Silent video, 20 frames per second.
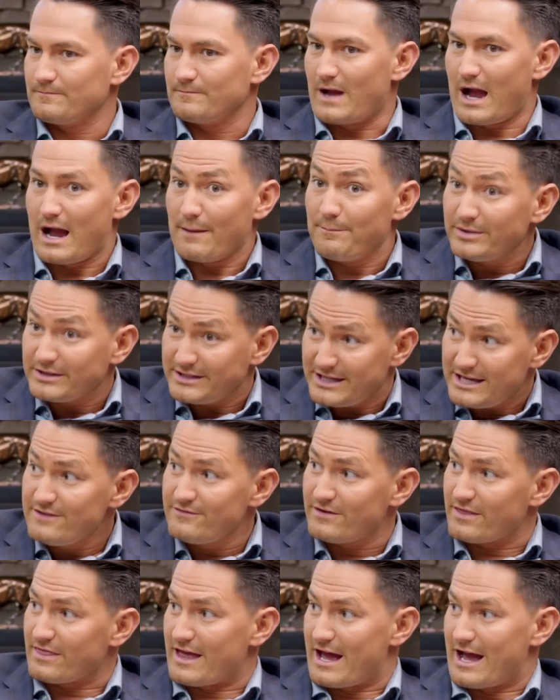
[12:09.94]
I believe
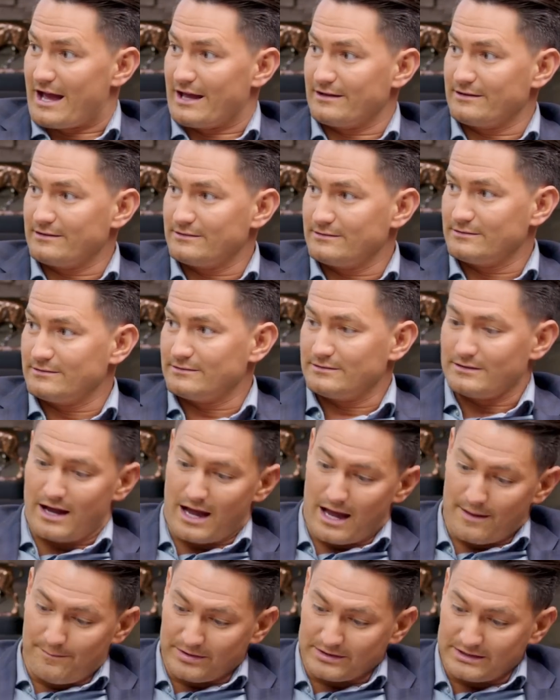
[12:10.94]
in that.
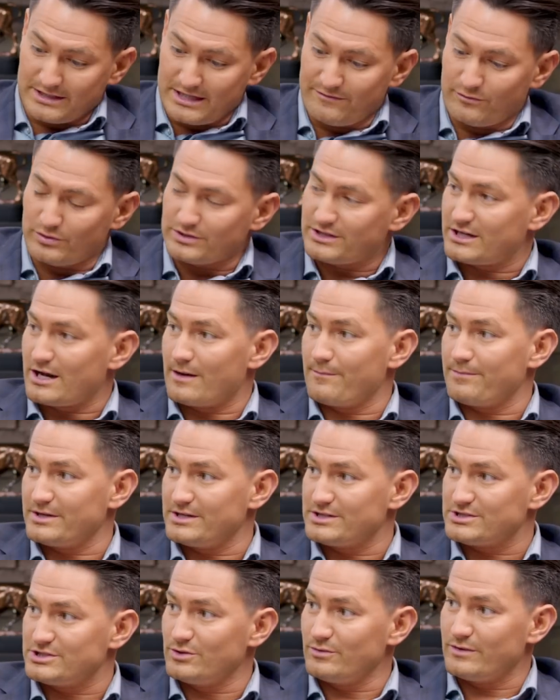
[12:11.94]
I believe in what the
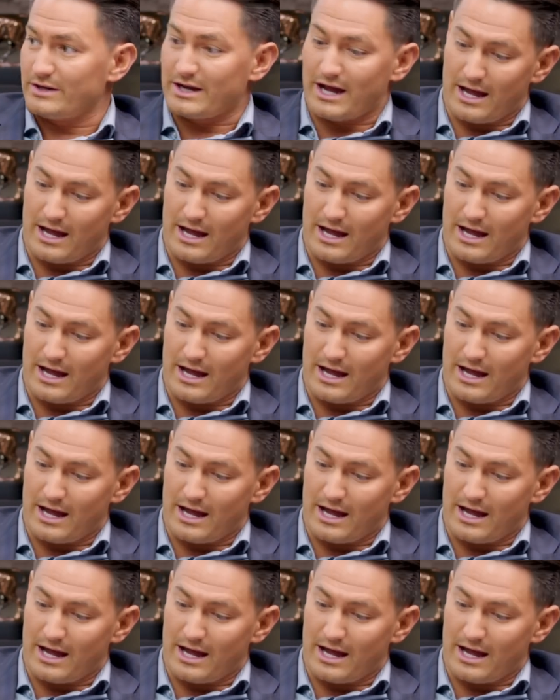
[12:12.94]
company's doing.